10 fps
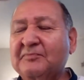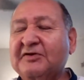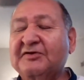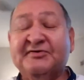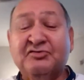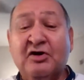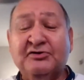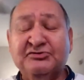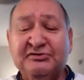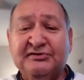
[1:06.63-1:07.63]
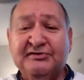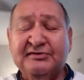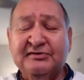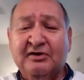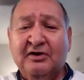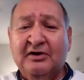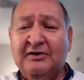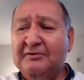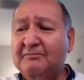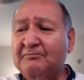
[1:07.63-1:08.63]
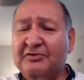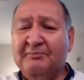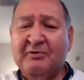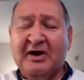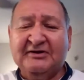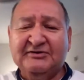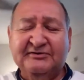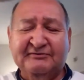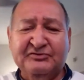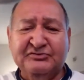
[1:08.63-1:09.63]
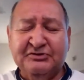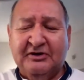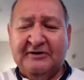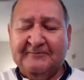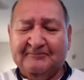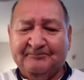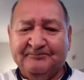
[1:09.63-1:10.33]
instructions on the practice of Chan.